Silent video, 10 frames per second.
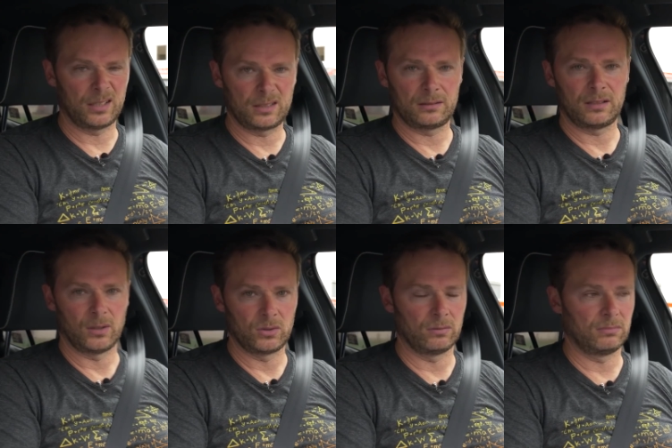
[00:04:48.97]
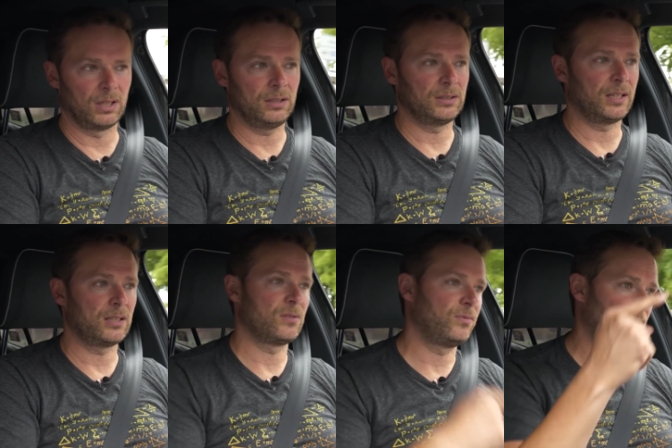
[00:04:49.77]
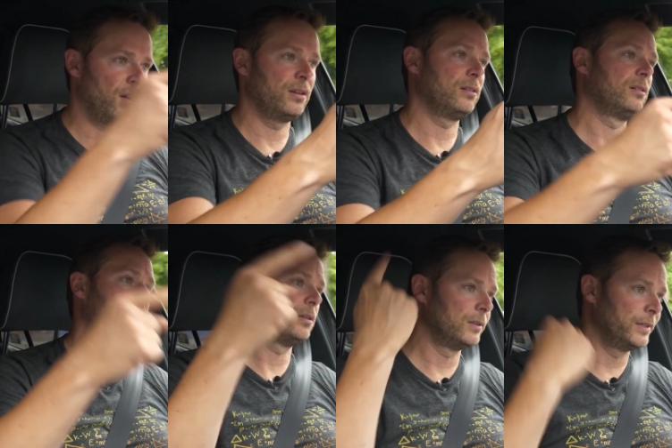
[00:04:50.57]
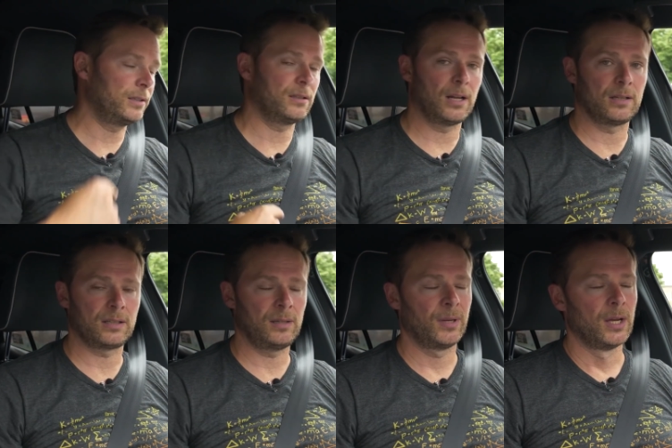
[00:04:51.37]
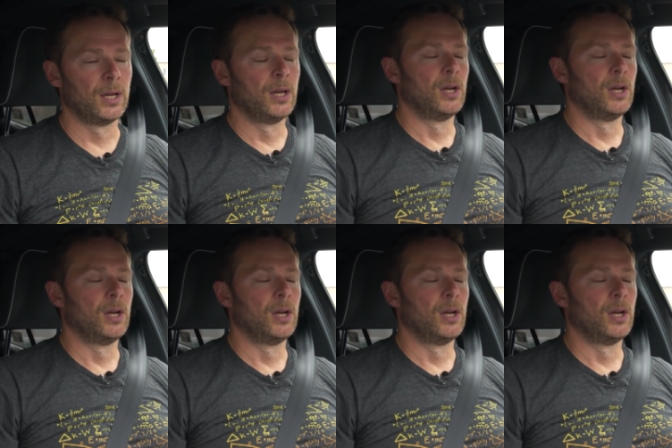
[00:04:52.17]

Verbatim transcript: done on the steering wheel, like in Tesla, and it looks a bit